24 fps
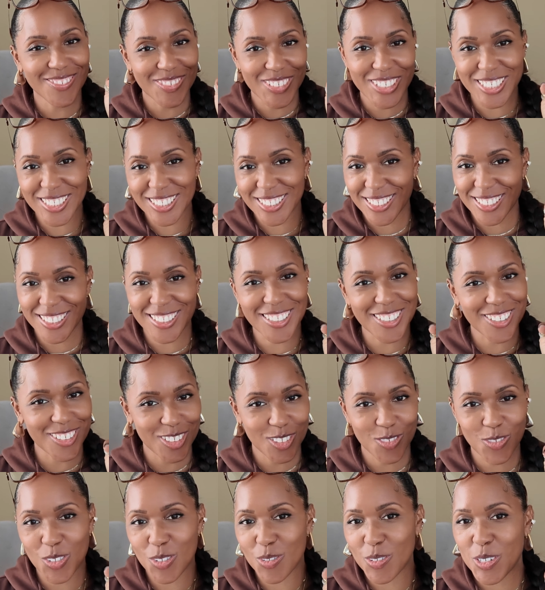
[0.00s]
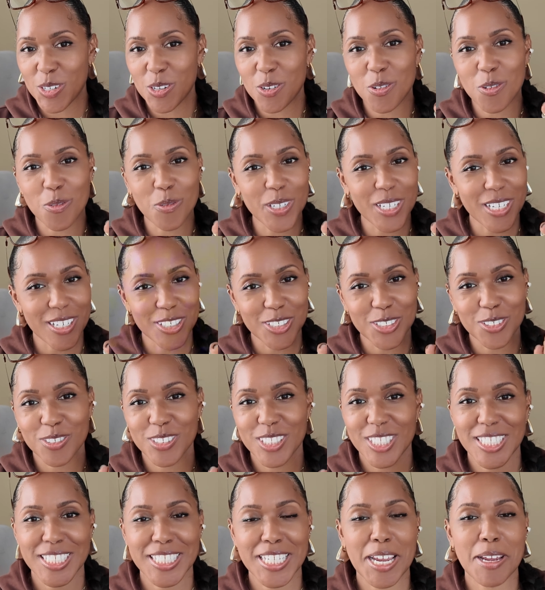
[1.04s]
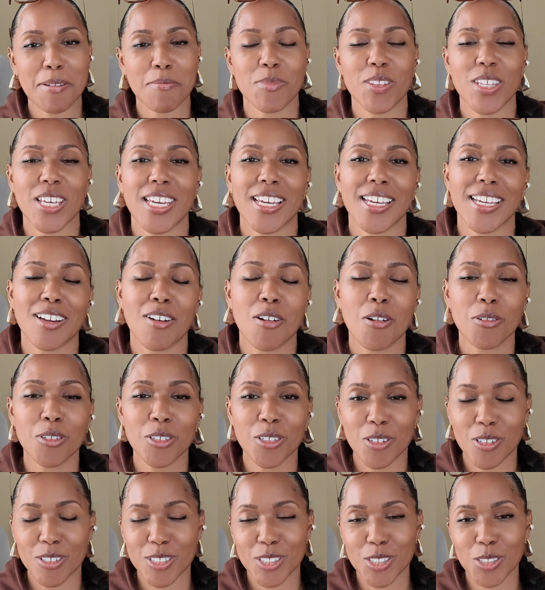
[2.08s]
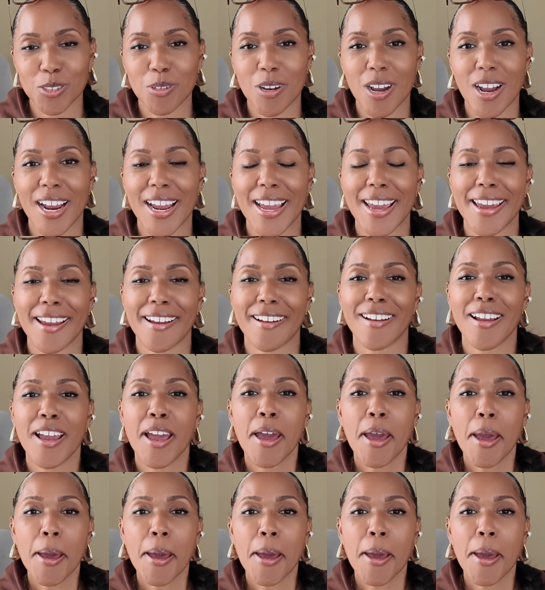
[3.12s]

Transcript: We're sisters for real. We are doing the same thing, holding on to our hair,